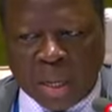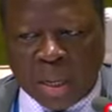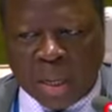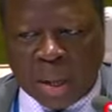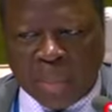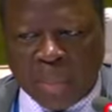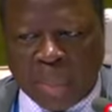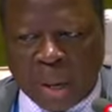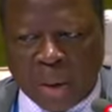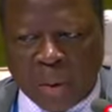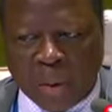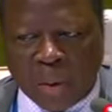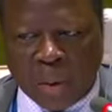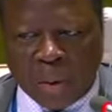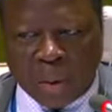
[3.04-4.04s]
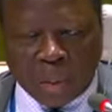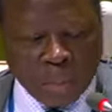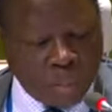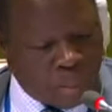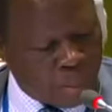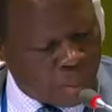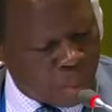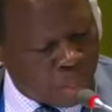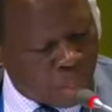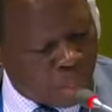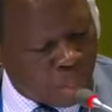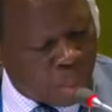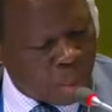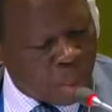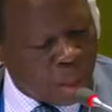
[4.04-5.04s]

I now give the floor